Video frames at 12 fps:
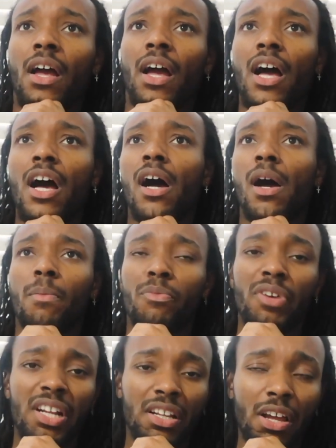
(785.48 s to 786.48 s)

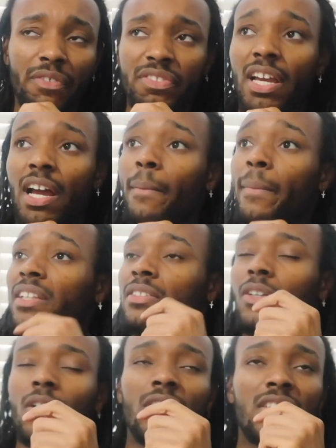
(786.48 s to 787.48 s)
Really loved it.
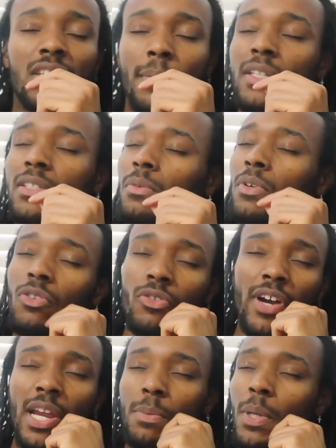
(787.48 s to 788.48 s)
Honestly, I met some
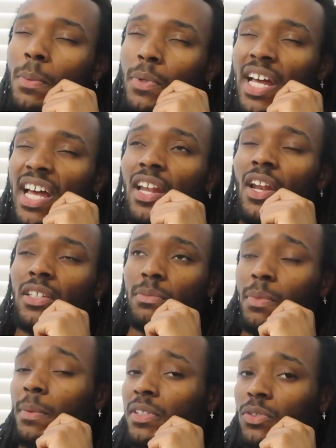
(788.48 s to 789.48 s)
great people there. Like, some
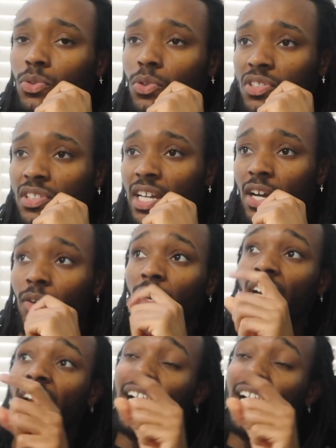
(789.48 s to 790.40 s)
people I still talk to now.